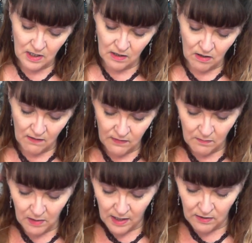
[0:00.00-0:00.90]
Take off
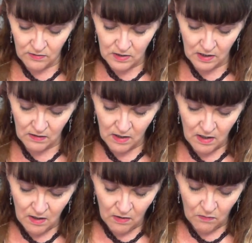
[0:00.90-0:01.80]
the blinders and
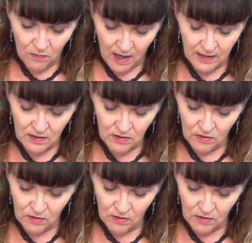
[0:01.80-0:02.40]
widen